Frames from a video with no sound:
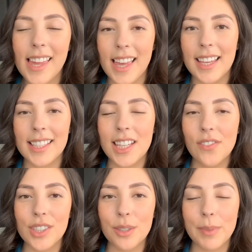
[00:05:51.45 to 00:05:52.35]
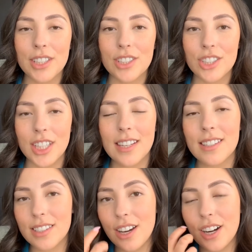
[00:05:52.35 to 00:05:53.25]
And even though my
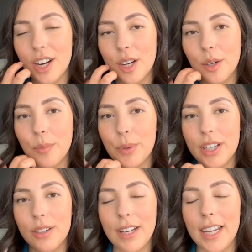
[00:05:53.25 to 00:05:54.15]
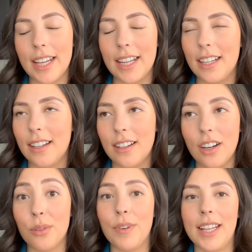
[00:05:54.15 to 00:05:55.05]
cheeks are pretty red
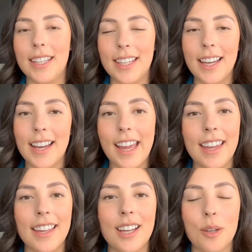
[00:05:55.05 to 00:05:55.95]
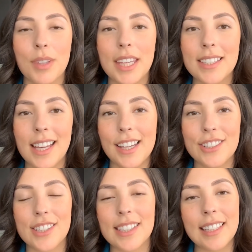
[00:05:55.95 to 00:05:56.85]
already, I like to add
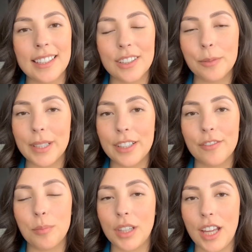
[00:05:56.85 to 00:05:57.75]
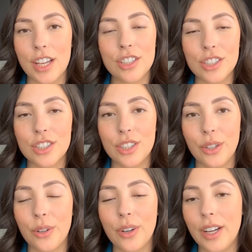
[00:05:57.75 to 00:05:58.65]
just a little bit of blush
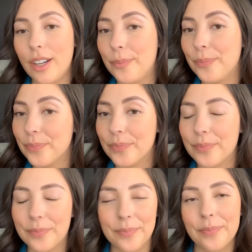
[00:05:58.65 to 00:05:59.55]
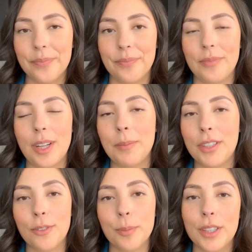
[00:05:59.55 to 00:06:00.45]
to, I
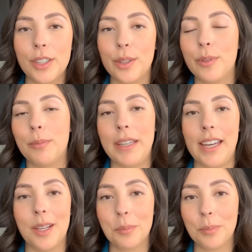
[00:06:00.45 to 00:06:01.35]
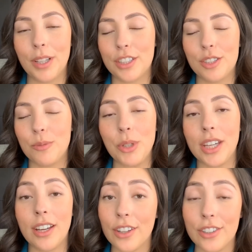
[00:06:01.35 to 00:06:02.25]
mean, normally you would be adding blush to
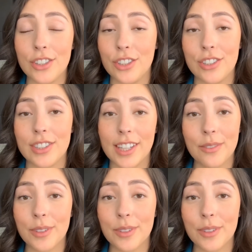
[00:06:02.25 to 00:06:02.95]
bring color to your skin,